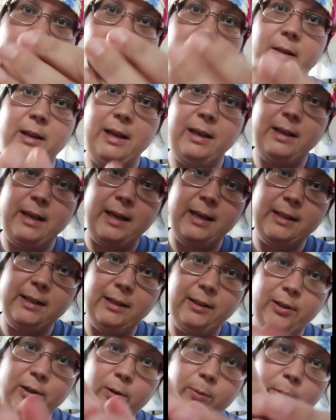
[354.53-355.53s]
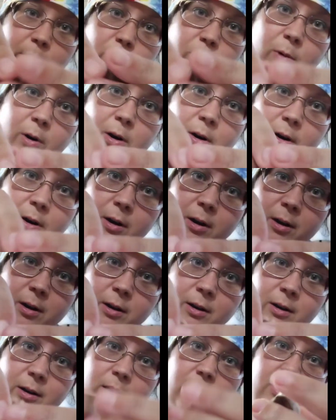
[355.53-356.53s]
that takes a little bit of work.
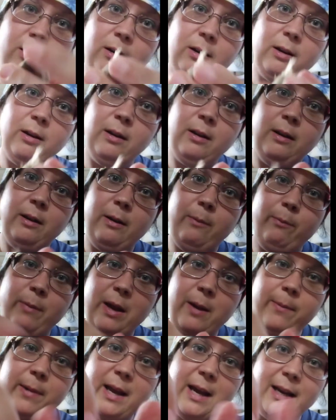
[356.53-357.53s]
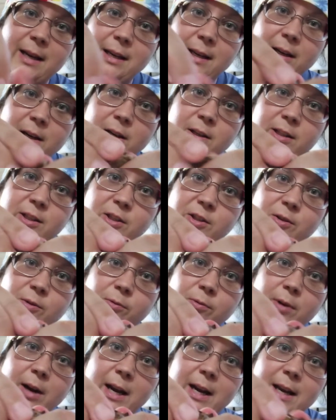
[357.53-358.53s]
Maybe I didn't
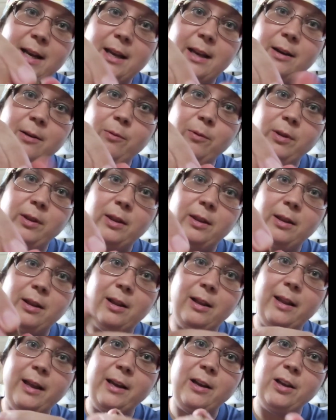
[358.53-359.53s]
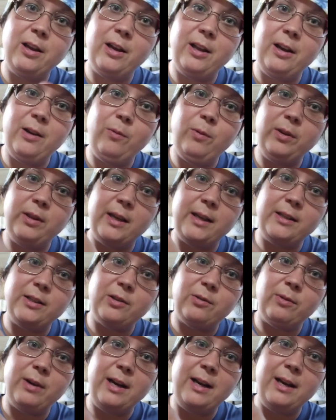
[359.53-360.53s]
serrate it with, like, cut it with that
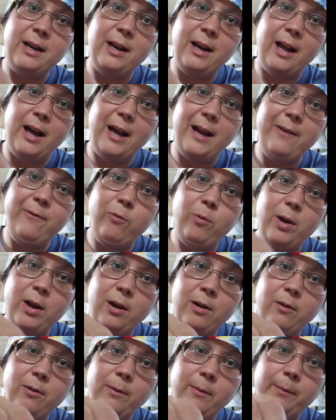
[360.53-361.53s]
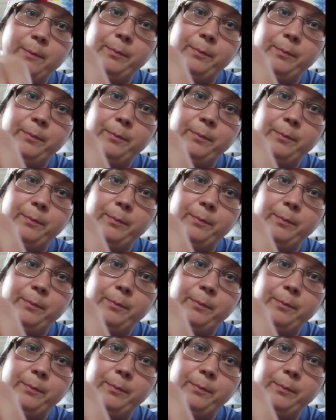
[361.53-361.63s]
serrated knife well.